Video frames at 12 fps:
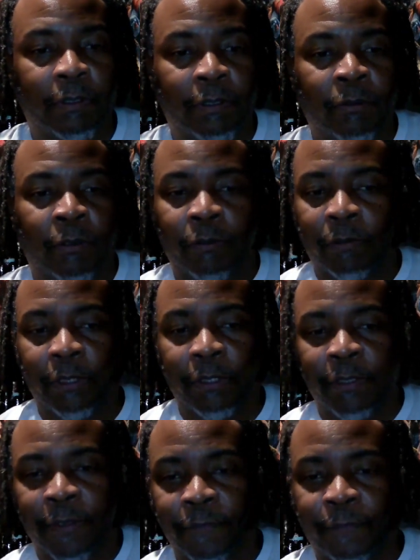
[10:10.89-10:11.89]
you know,
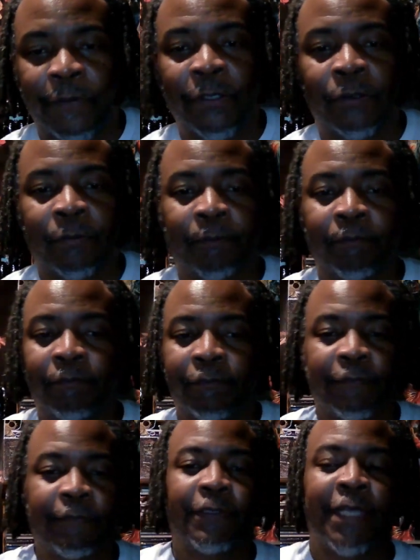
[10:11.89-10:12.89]
another film
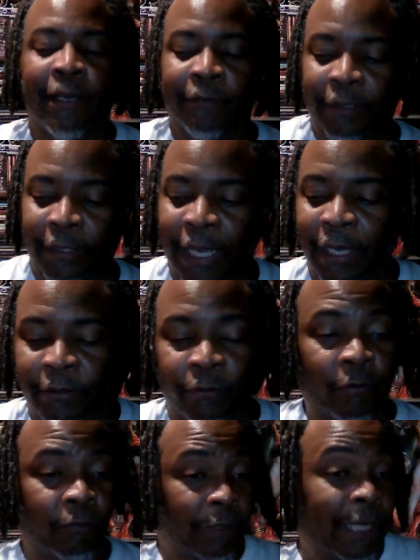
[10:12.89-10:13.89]
down the line, you
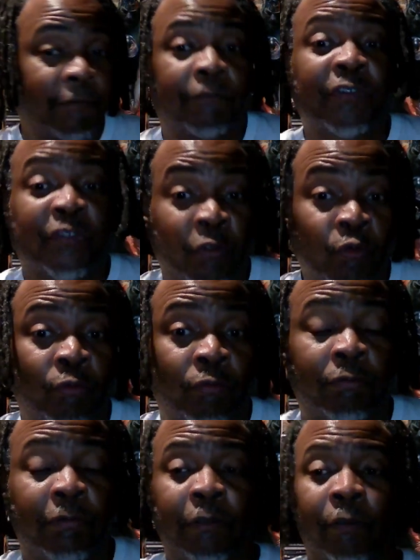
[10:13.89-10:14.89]
know, like soon,
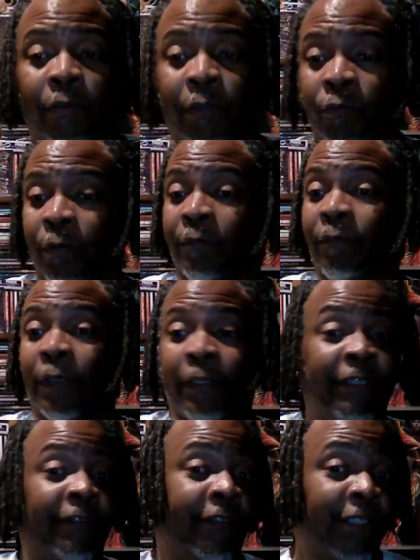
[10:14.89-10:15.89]
you know, you would
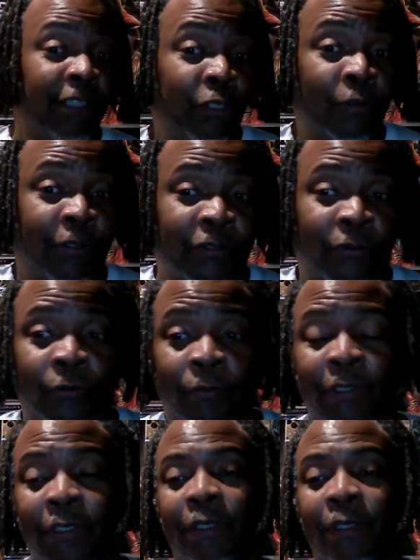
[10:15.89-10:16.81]
at least a year or two,